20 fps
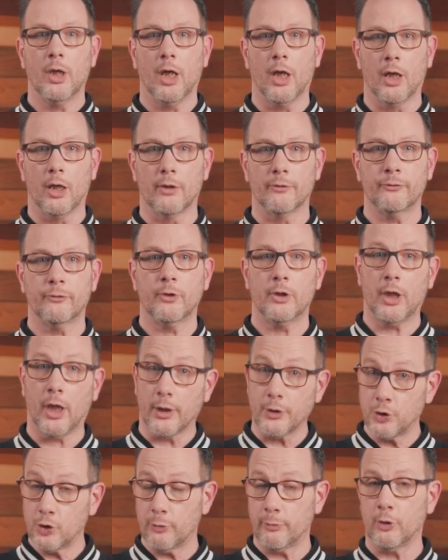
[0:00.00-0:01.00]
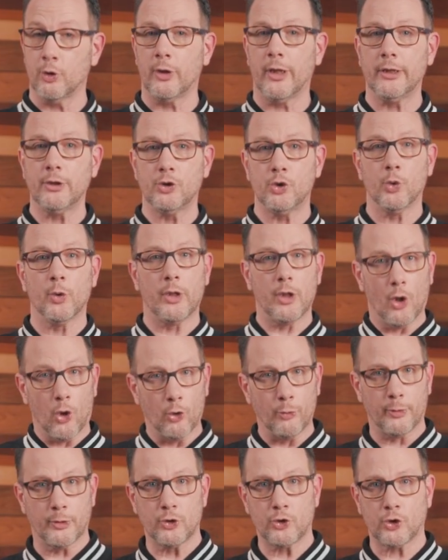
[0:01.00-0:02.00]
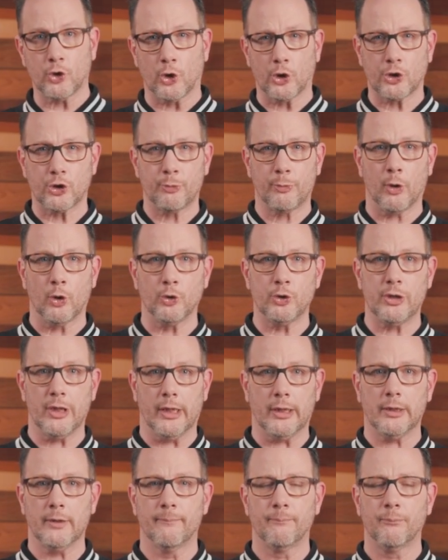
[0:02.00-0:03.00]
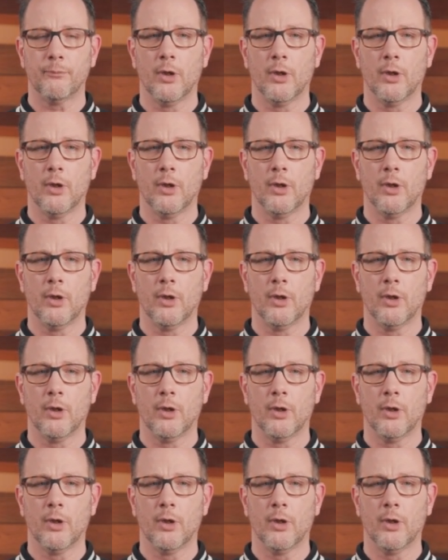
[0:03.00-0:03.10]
of contributing to an open source project.